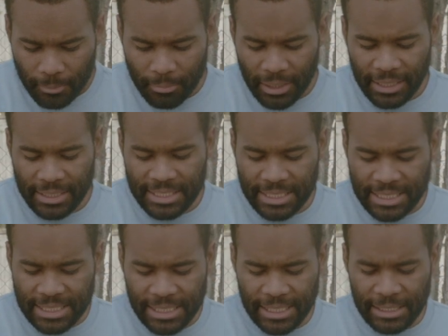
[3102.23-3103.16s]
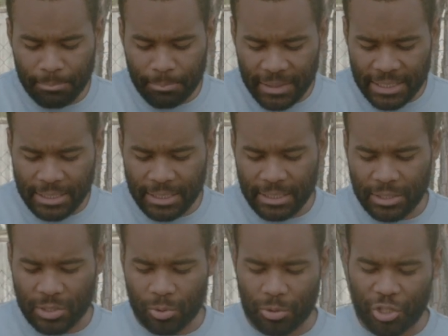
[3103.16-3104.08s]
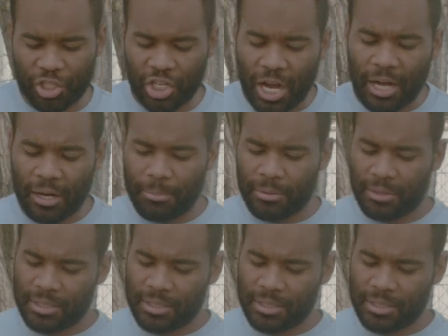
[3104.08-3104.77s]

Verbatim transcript: meaning succeed in business or job,